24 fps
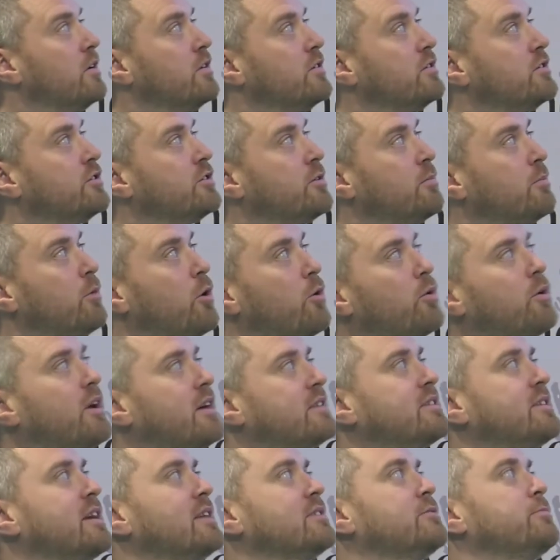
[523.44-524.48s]
some local
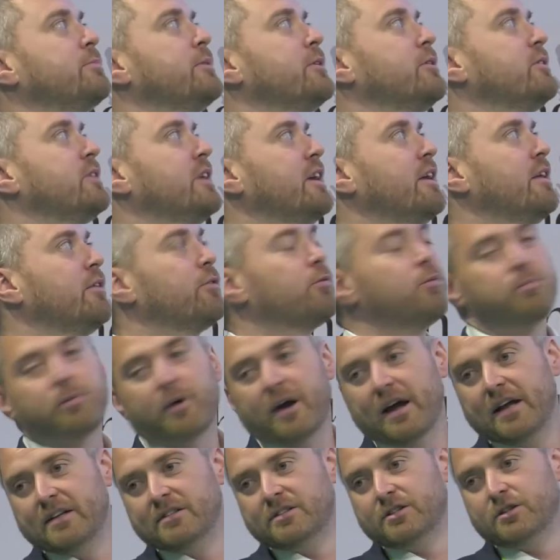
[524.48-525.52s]
accessibility through
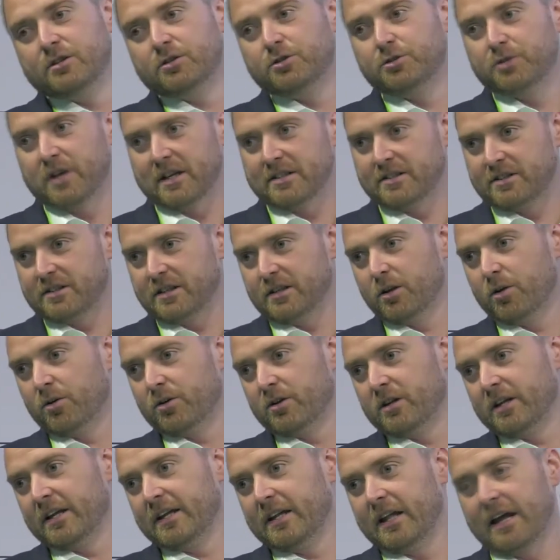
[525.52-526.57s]
brands that are trusted
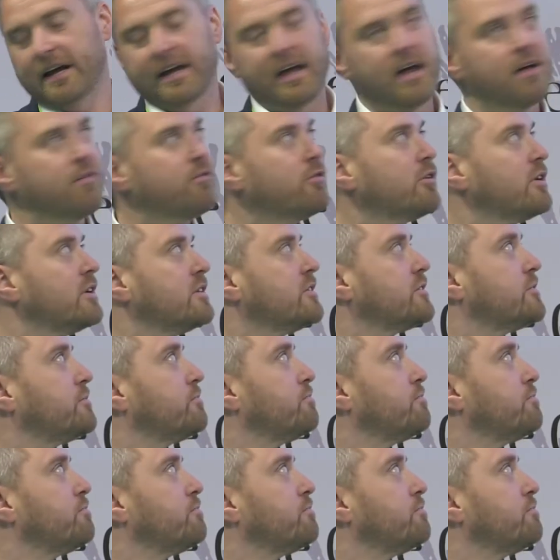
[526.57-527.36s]
locally, like Avery's.